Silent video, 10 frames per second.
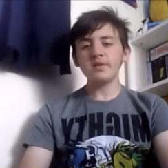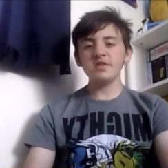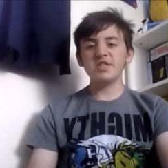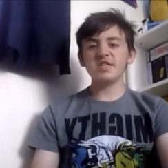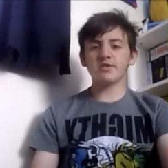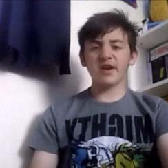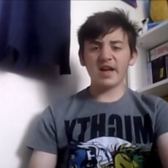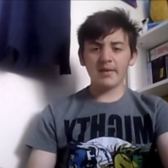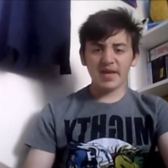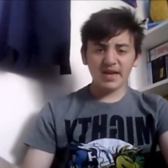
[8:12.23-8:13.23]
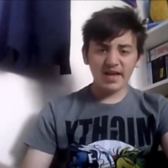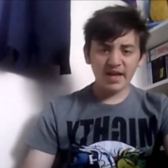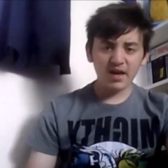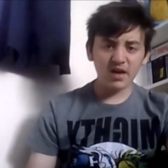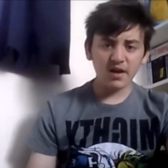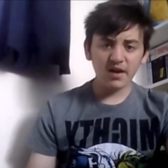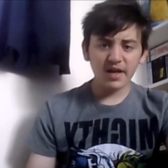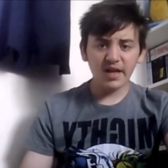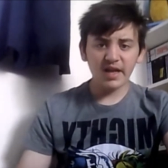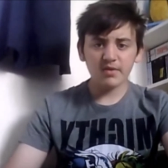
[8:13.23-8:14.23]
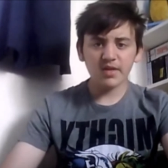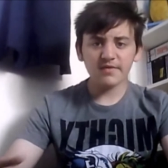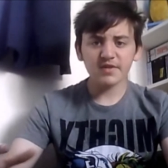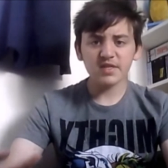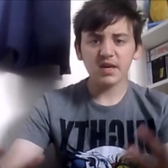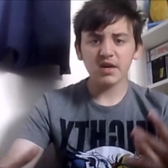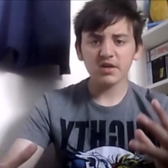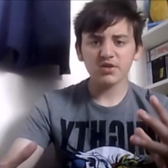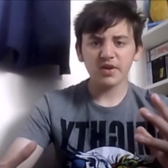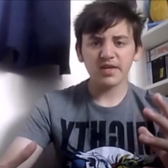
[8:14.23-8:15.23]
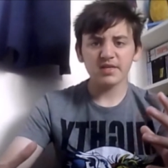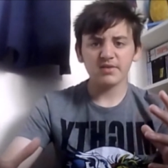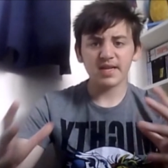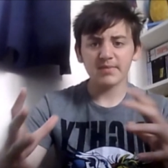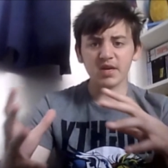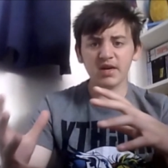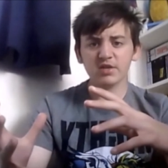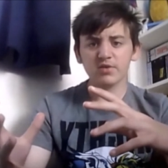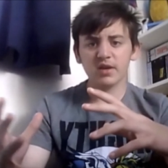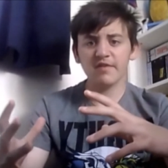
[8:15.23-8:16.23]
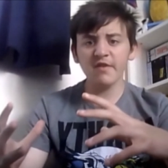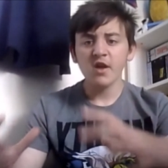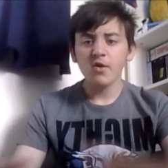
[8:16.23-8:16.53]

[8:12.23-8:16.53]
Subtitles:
She's great. I mean, it delves into her trying to adapt to high school life,